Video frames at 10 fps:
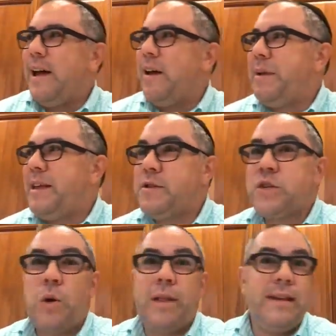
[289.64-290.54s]
but he's
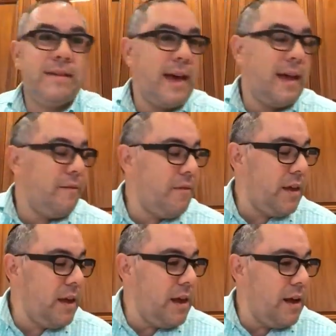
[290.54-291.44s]
the head of
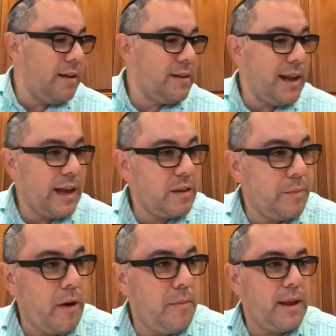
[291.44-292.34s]
the Tanakh
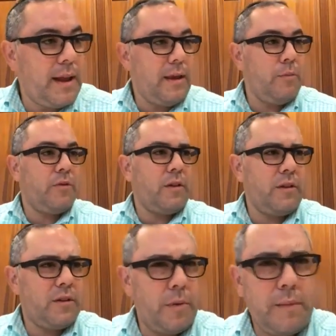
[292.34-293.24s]
department and Hebrew
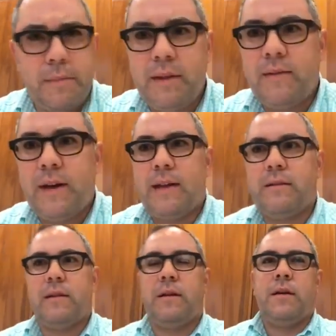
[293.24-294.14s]
Studies department, I believe,
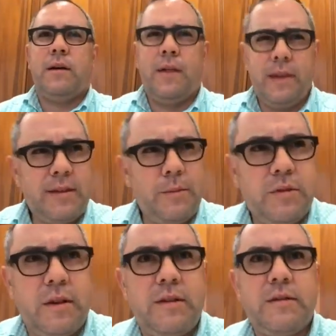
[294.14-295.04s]
I think it's Hebrew
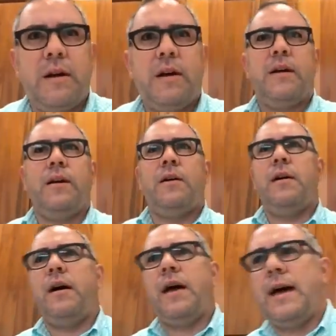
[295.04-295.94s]
Studies
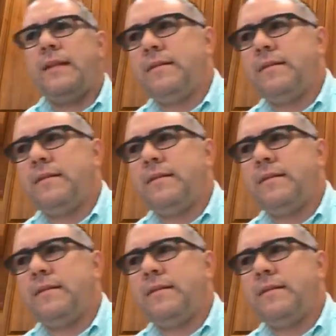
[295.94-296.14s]
at